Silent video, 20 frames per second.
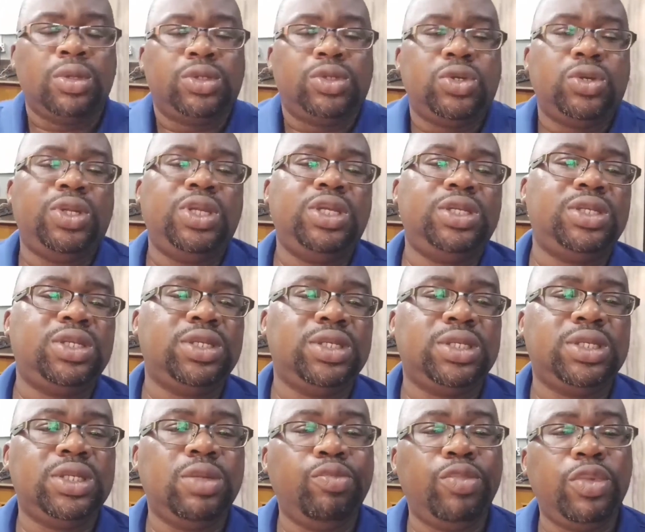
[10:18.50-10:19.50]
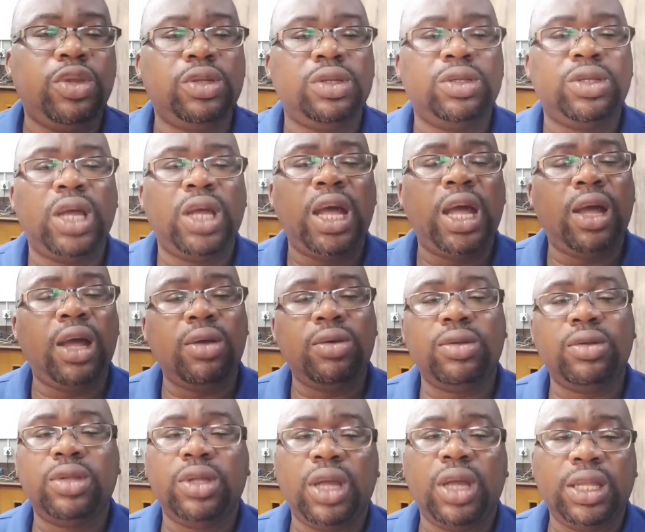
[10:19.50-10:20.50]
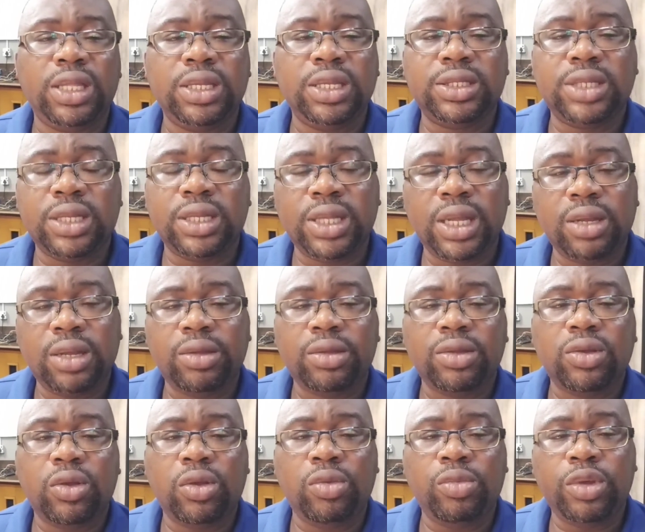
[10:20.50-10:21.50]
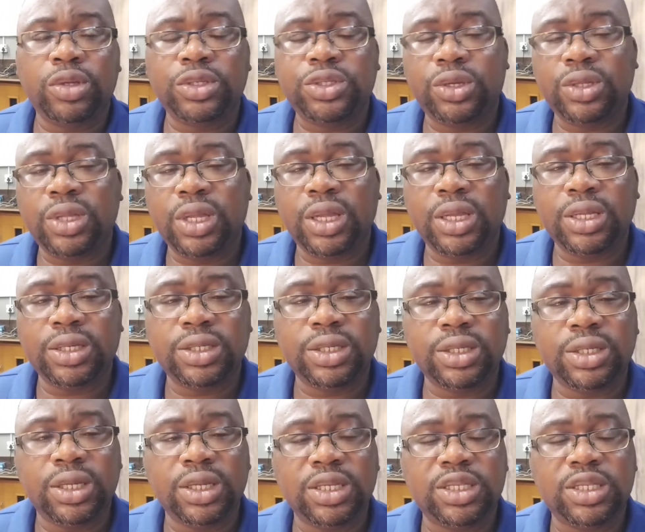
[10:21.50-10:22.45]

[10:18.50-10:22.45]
So this is how an internal combustion engine,